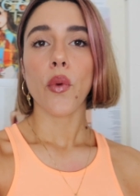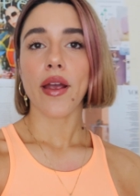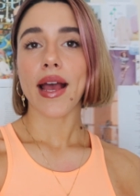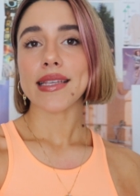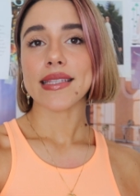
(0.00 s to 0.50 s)

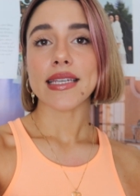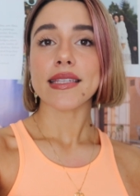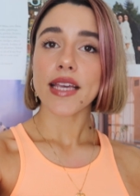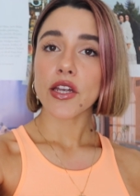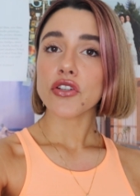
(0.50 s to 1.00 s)
whereas the
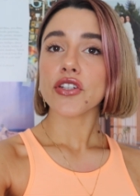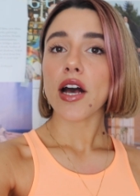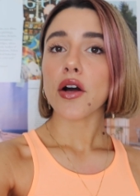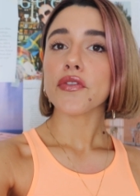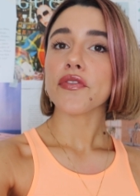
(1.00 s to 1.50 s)
second
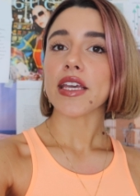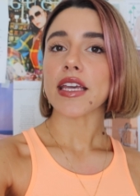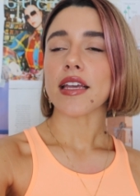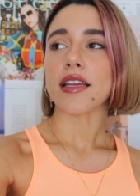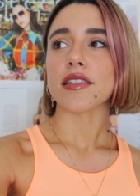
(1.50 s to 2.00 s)
shelf
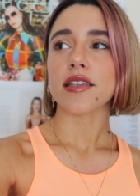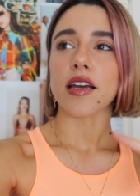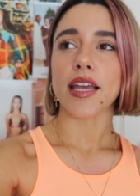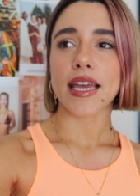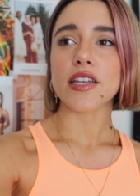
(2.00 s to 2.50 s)
is
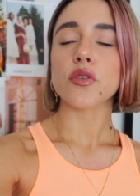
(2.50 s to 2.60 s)
again